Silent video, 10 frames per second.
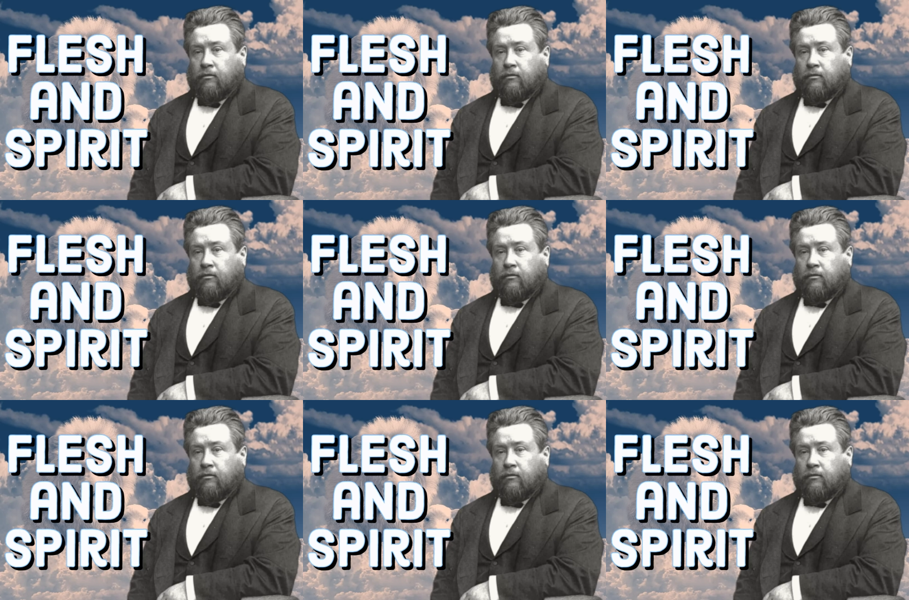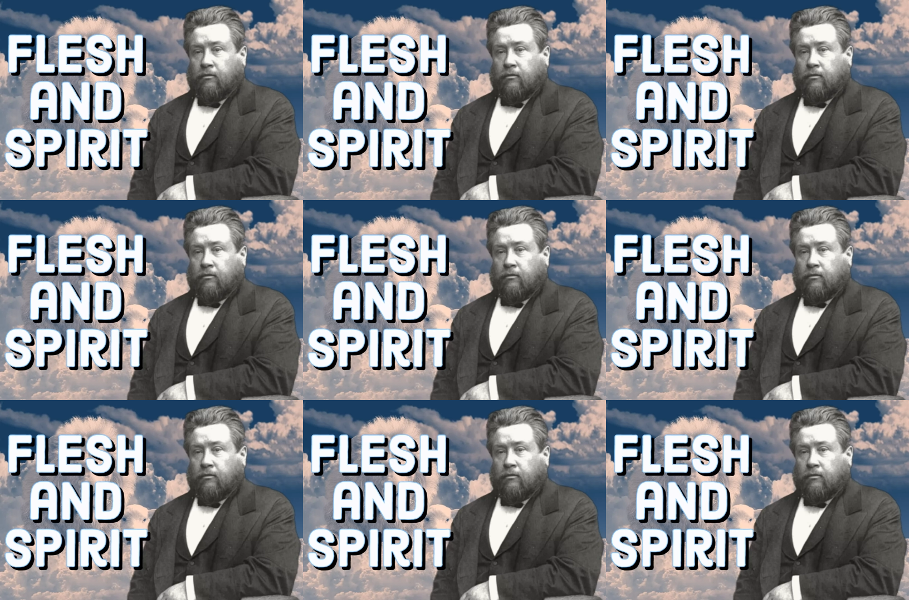
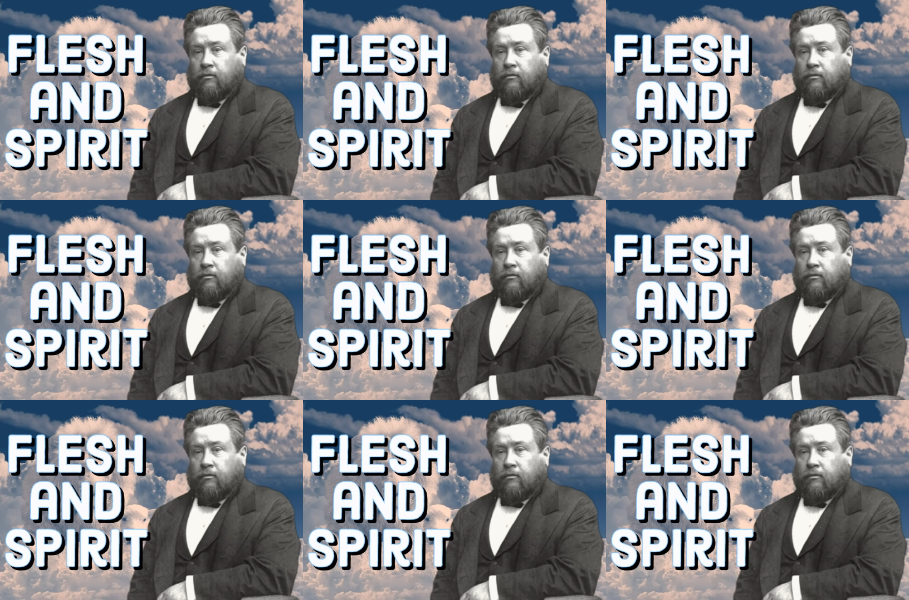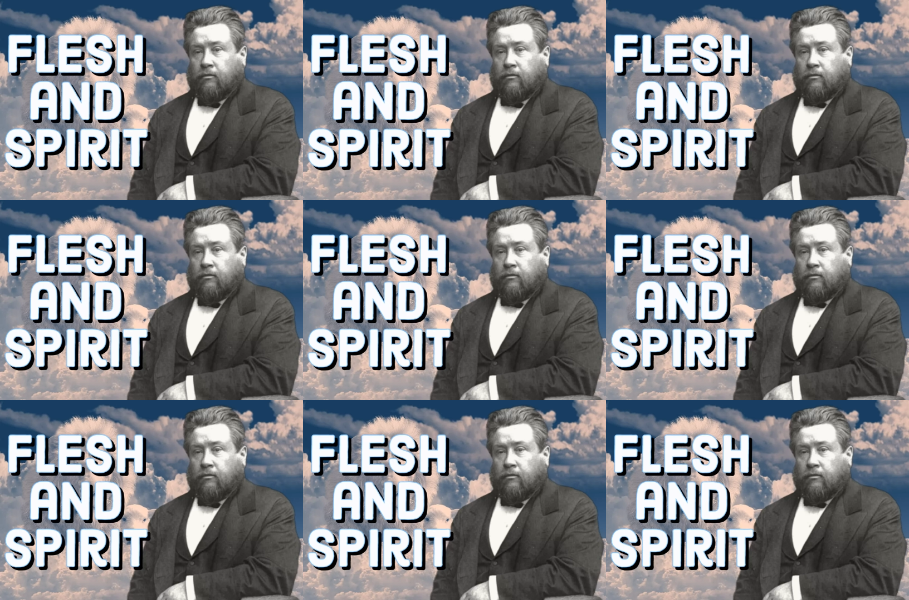
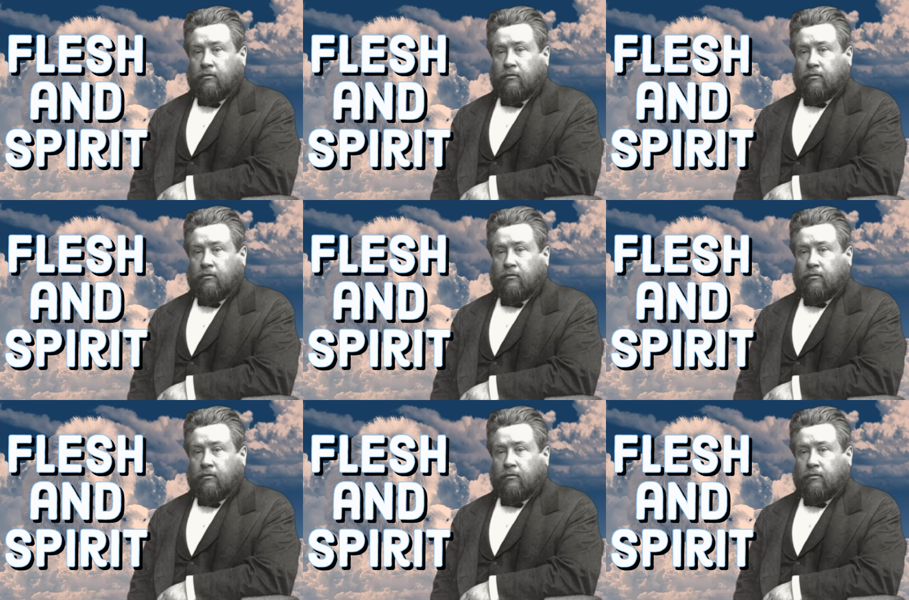This is a still picture; no speech is visible.